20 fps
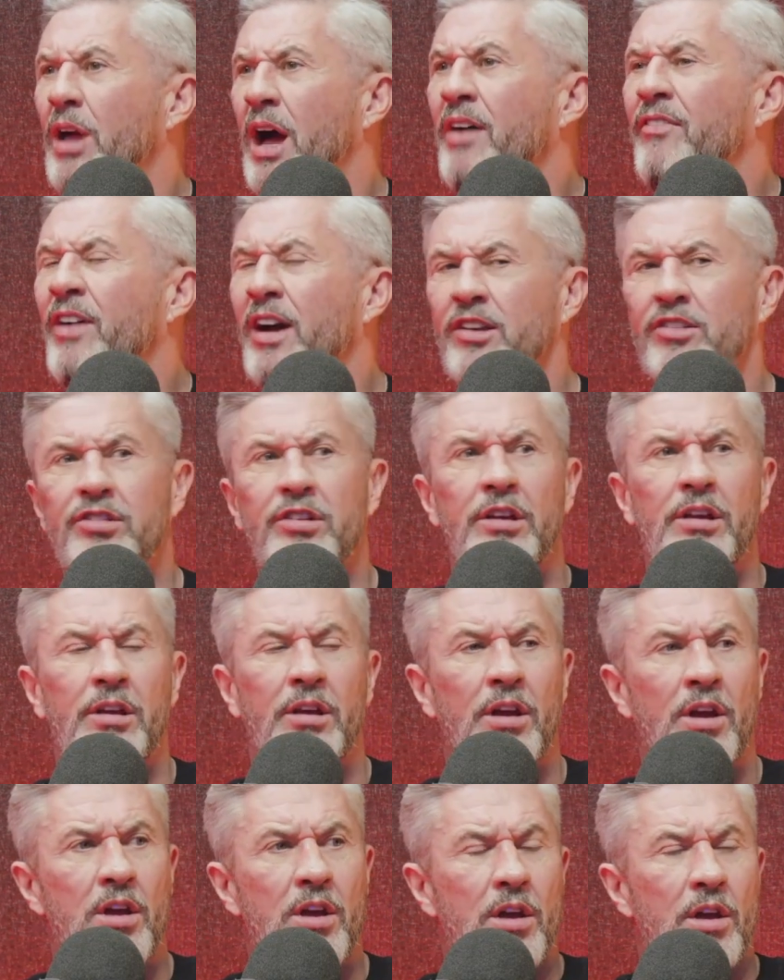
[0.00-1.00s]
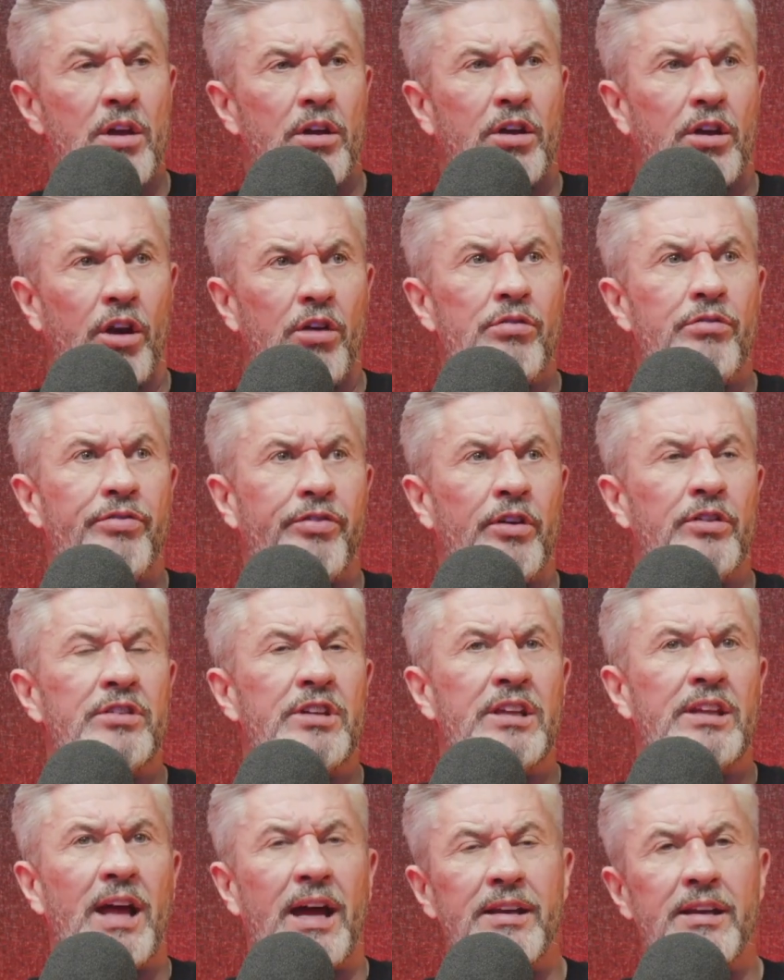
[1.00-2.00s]
I've actually
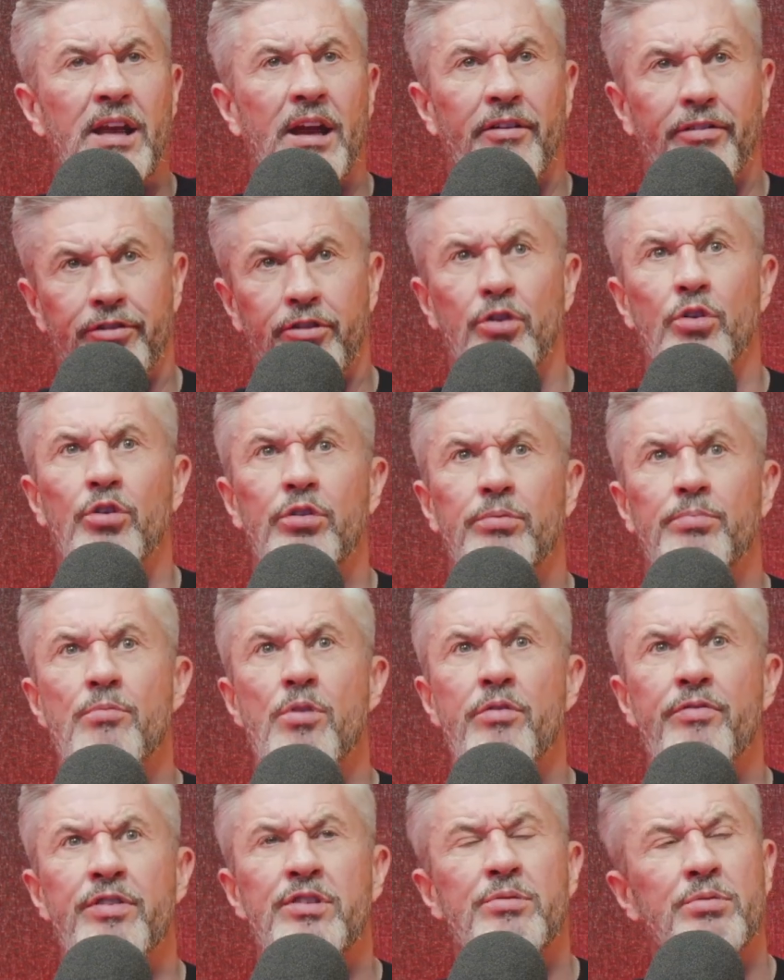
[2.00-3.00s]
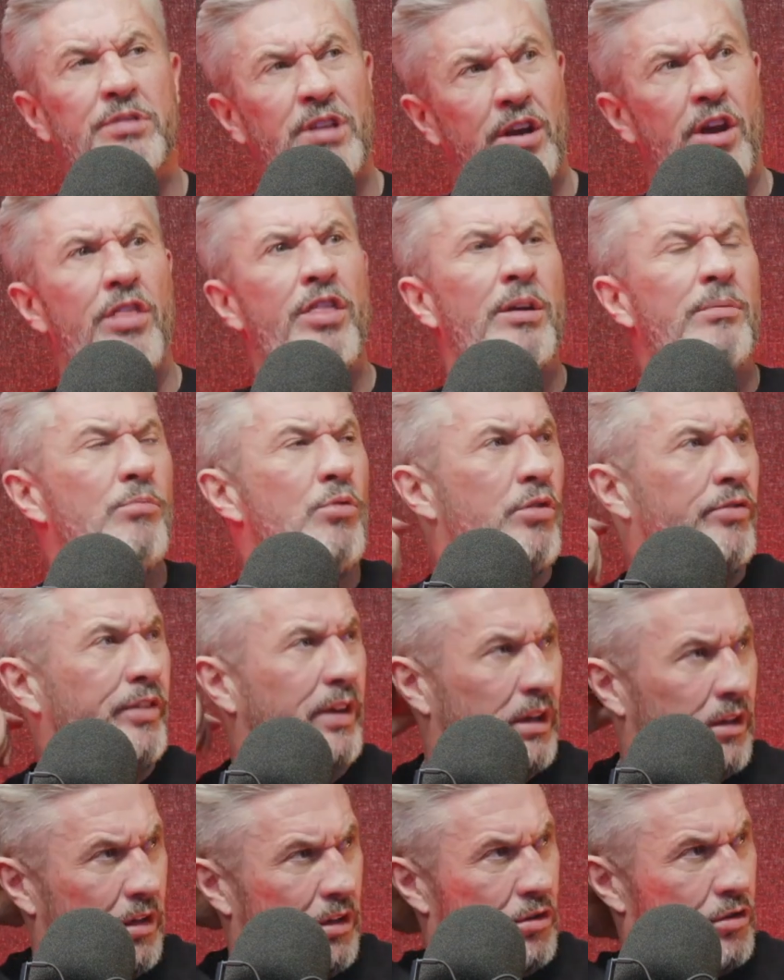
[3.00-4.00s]
crowdfunded into a few movies. There was another movie,
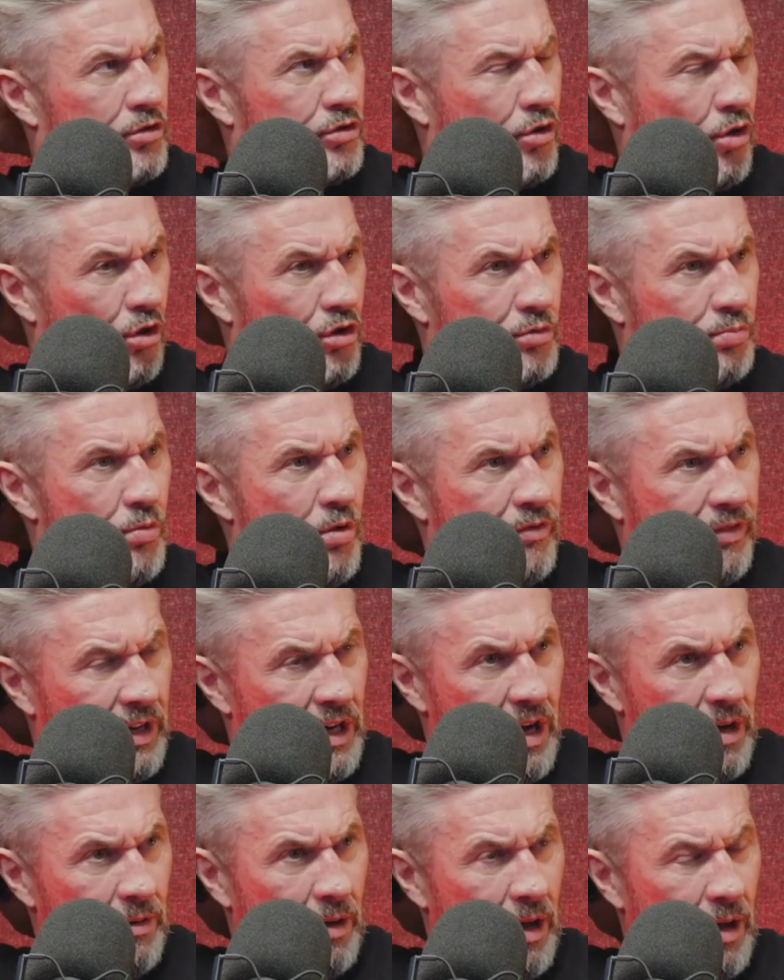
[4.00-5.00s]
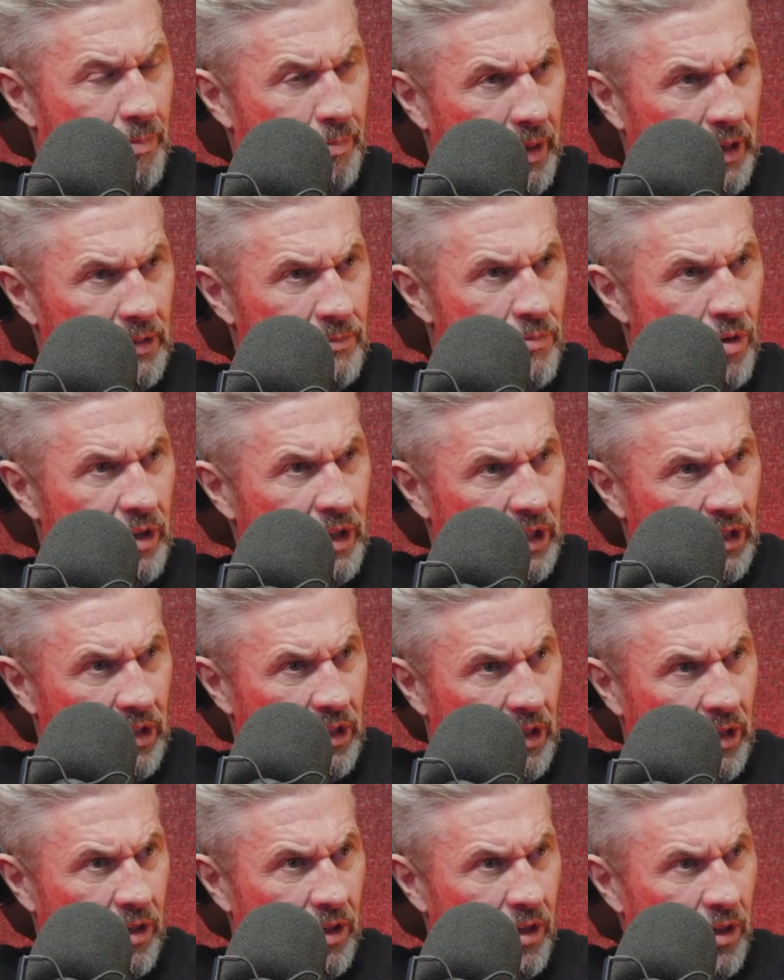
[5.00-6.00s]
a Scottish movie, and I paid money
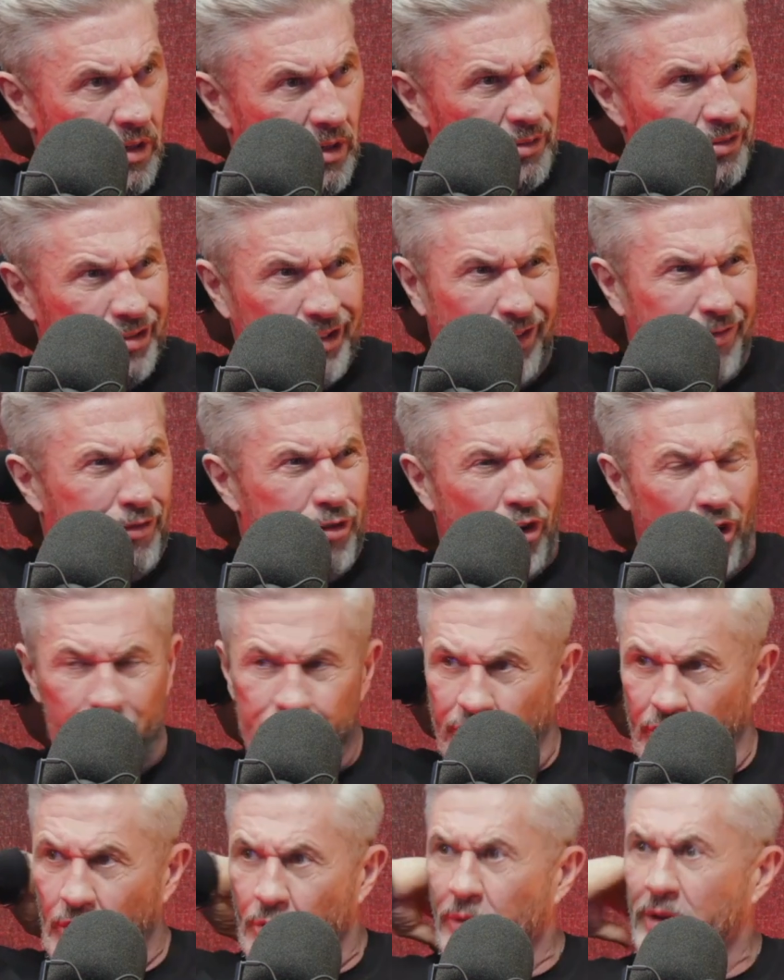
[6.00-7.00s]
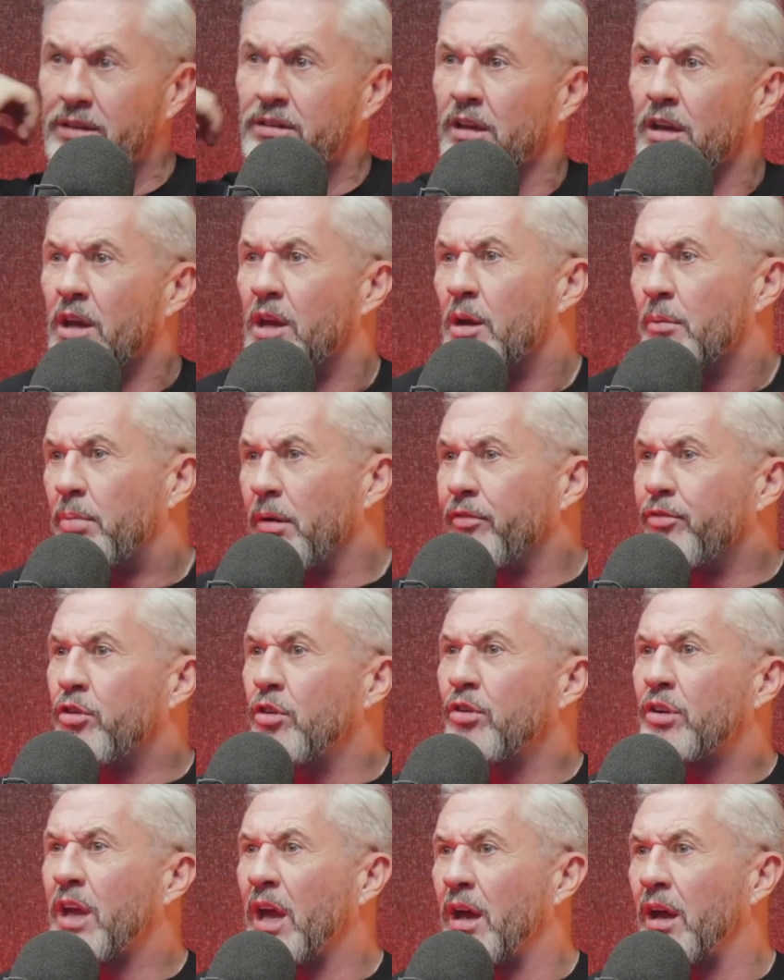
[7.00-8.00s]
into it, just a few £100. But if
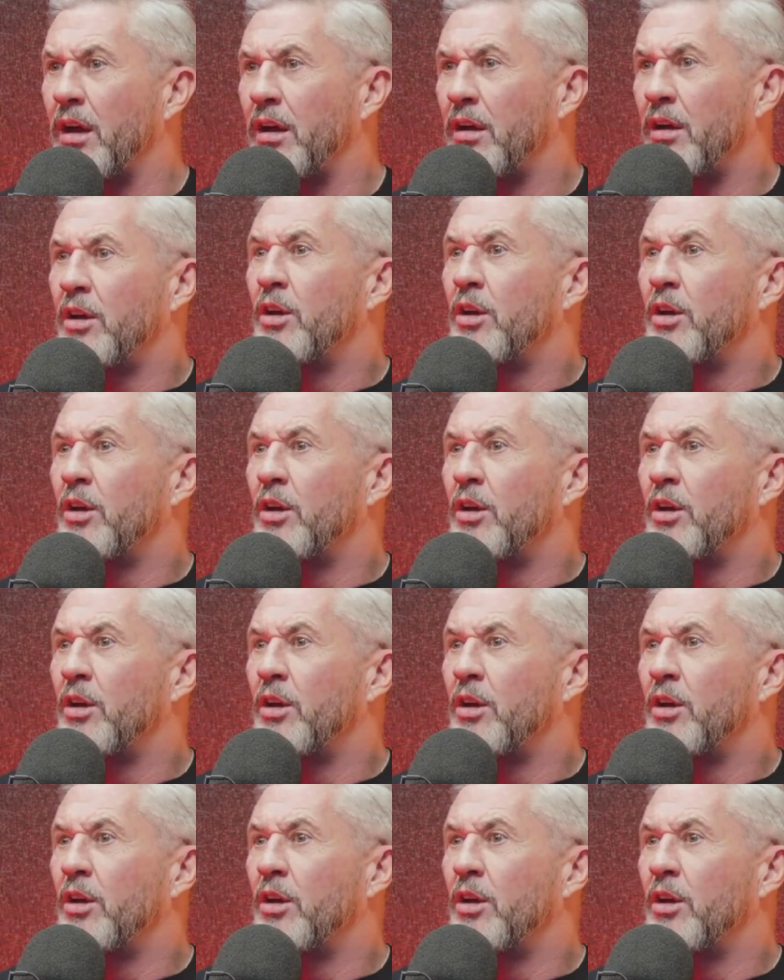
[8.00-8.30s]
you get,